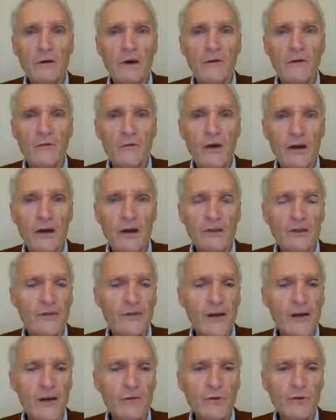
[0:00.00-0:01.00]
of
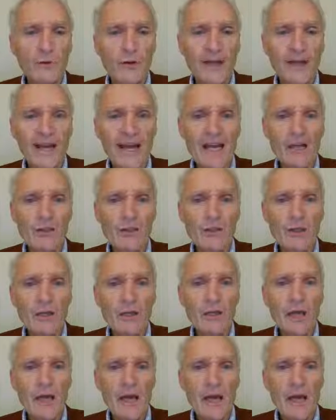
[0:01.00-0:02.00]
cognitive health during
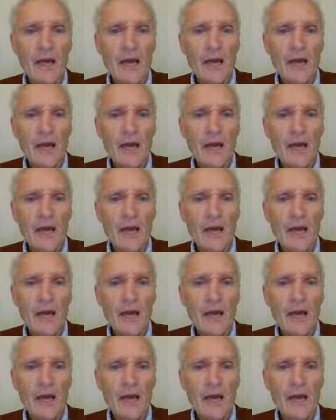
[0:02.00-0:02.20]
aging.